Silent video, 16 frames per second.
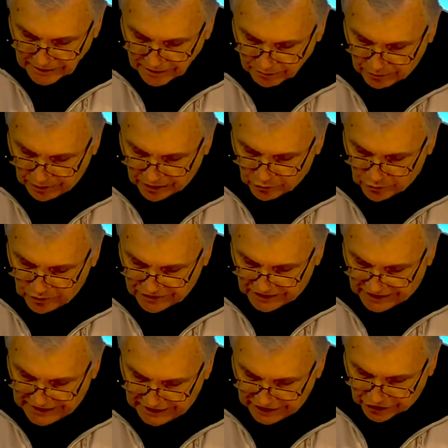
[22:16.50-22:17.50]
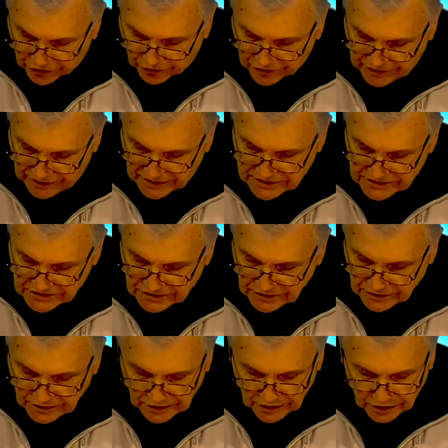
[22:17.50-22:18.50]
but with eagerness,
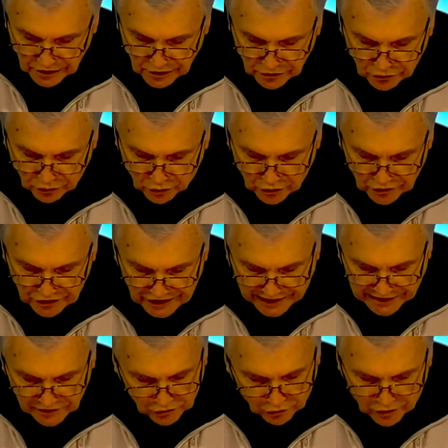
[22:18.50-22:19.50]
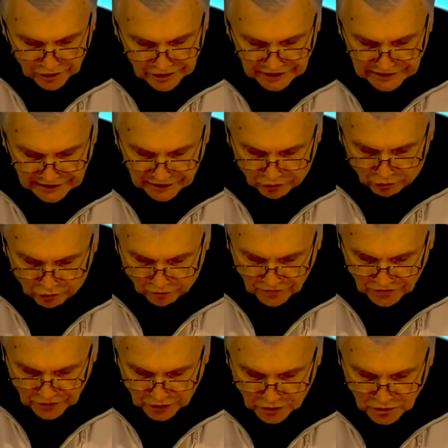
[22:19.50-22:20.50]
nor yet lording it over
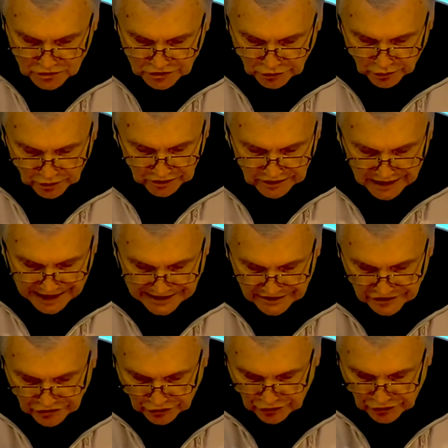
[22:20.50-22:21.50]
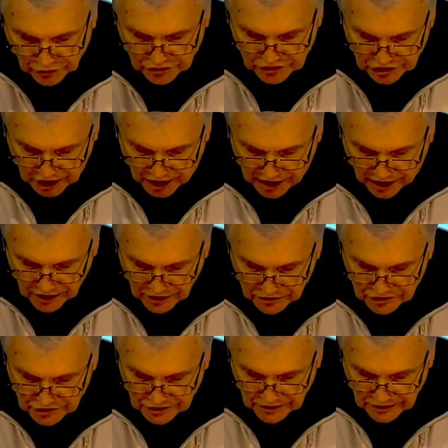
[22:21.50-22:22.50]
those who are allotted to your
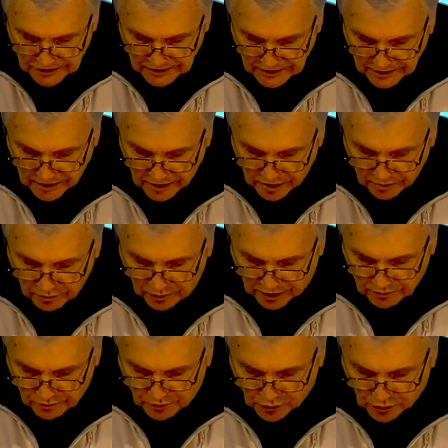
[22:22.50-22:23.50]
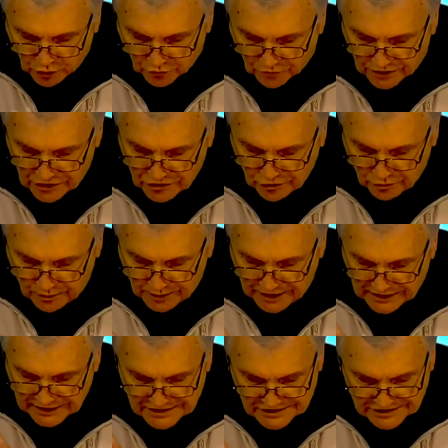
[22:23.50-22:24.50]
charge, but proving to be an
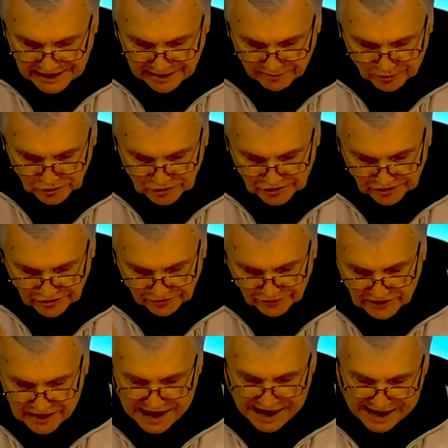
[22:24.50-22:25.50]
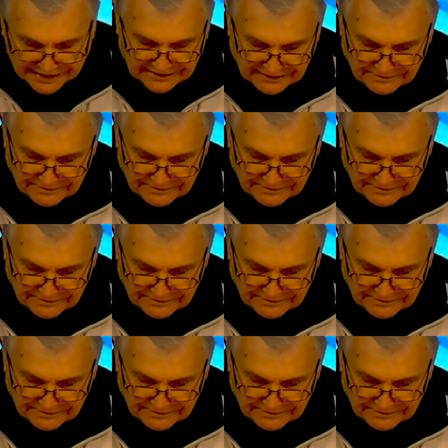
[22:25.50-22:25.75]
example to the flock.